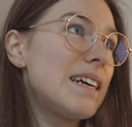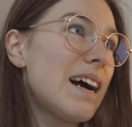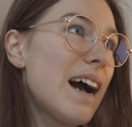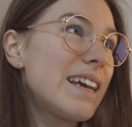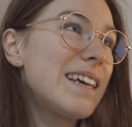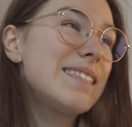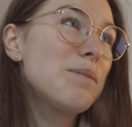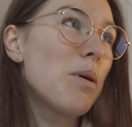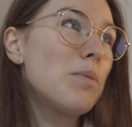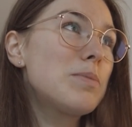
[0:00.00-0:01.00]
I guess
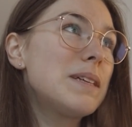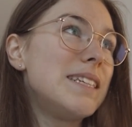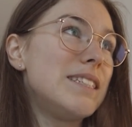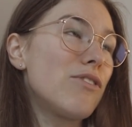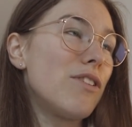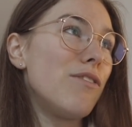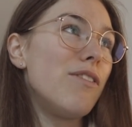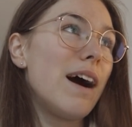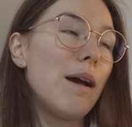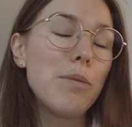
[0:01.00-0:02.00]
are probably a different
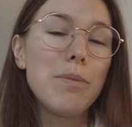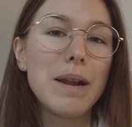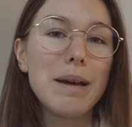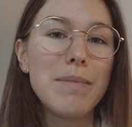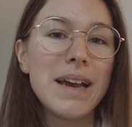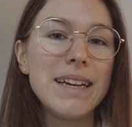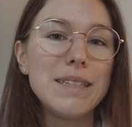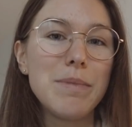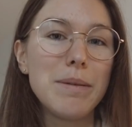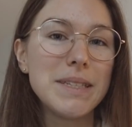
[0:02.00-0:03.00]
vibe, but I
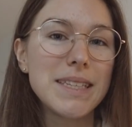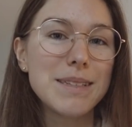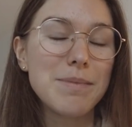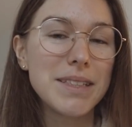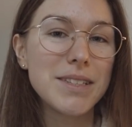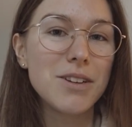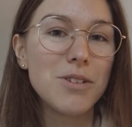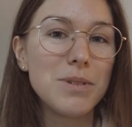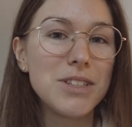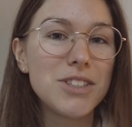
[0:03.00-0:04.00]
made maybe six months
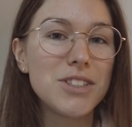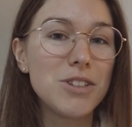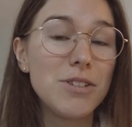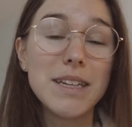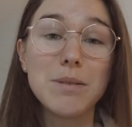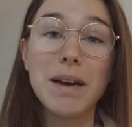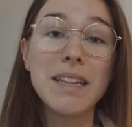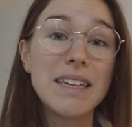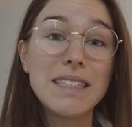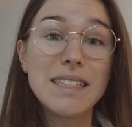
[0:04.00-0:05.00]
ago, which you guys
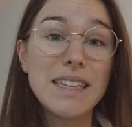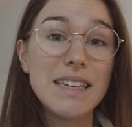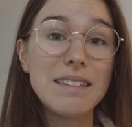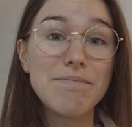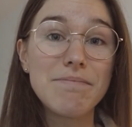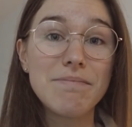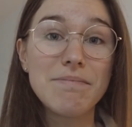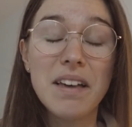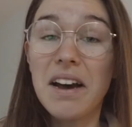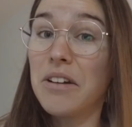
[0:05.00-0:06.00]
might like to see.
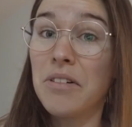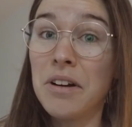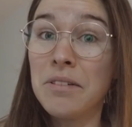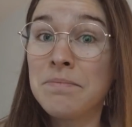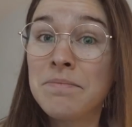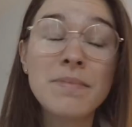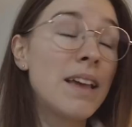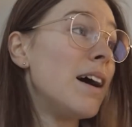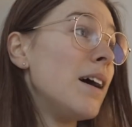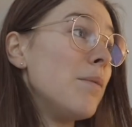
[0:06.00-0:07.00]
I don't know.
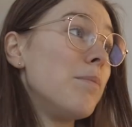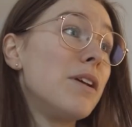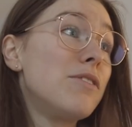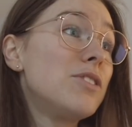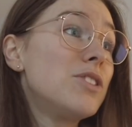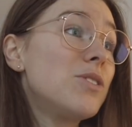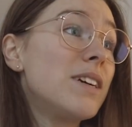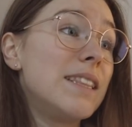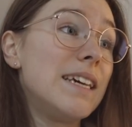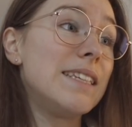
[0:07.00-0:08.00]
Um, but if you're
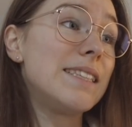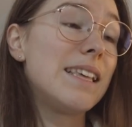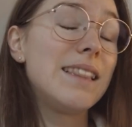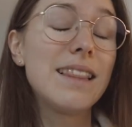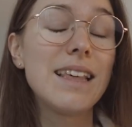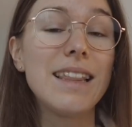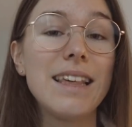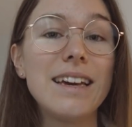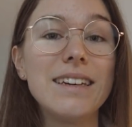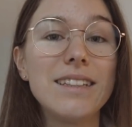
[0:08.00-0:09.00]
enjoying these, then they're
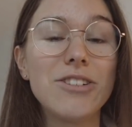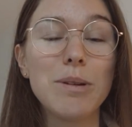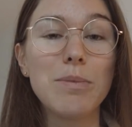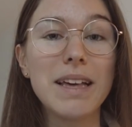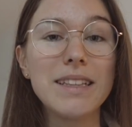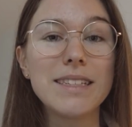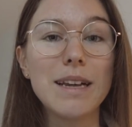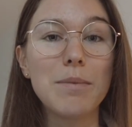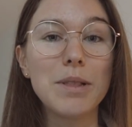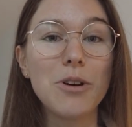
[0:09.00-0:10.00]
there. They're in a playlist
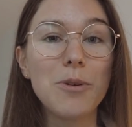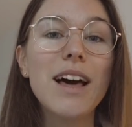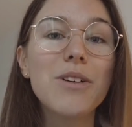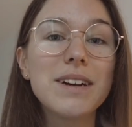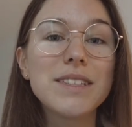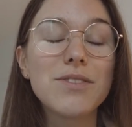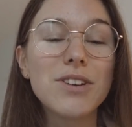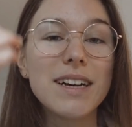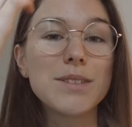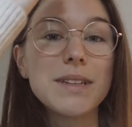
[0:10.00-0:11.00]
down below. Otherwise, if
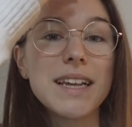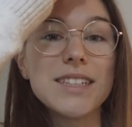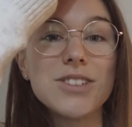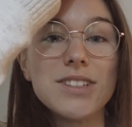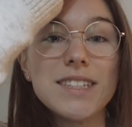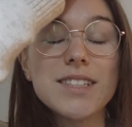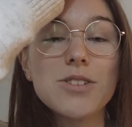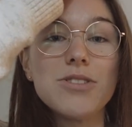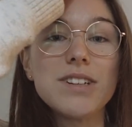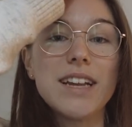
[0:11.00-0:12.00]
you guys would like to join the
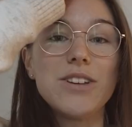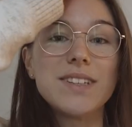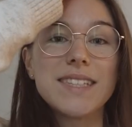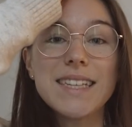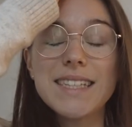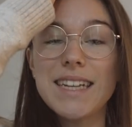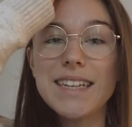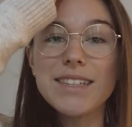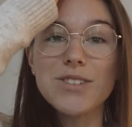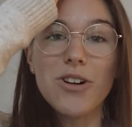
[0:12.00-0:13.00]
Discord and you are
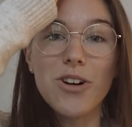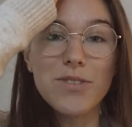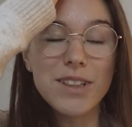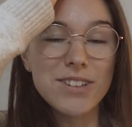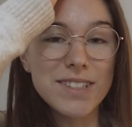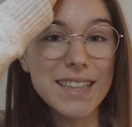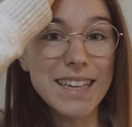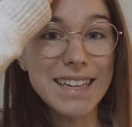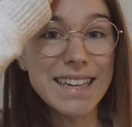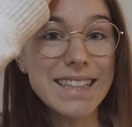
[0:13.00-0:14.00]
16 years or over, there is a
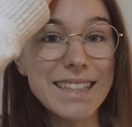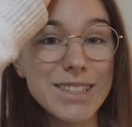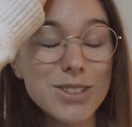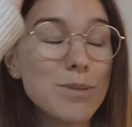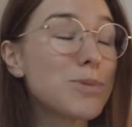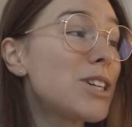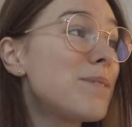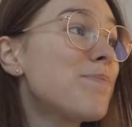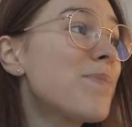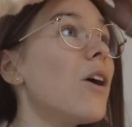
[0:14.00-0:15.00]
link in the
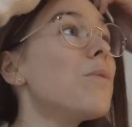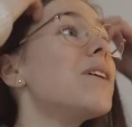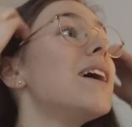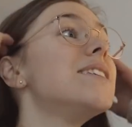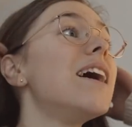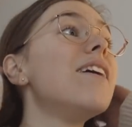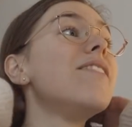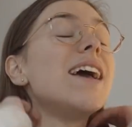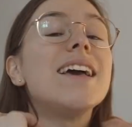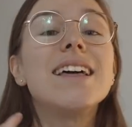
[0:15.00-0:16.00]
description. I hope you guys
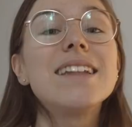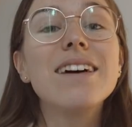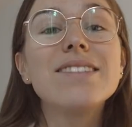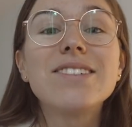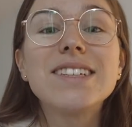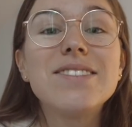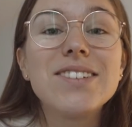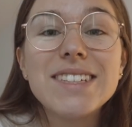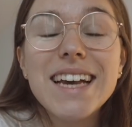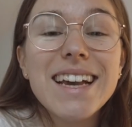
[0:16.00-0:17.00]
have a lovely rest of
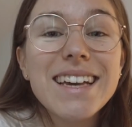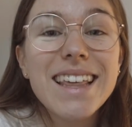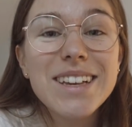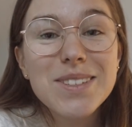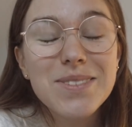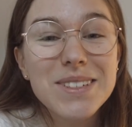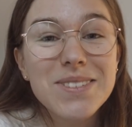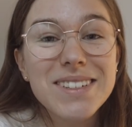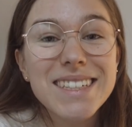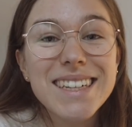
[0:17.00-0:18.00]
your day. Thank you so much
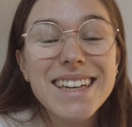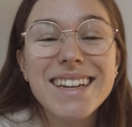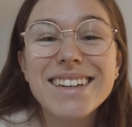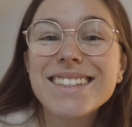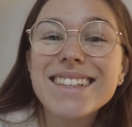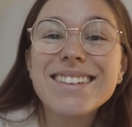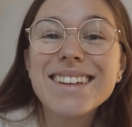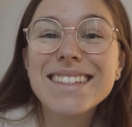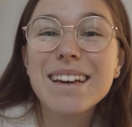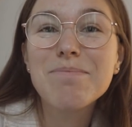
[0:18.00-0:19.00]
for watching and I'll see you
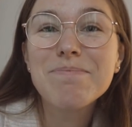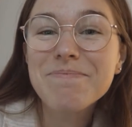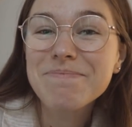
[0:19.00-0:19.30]
next time.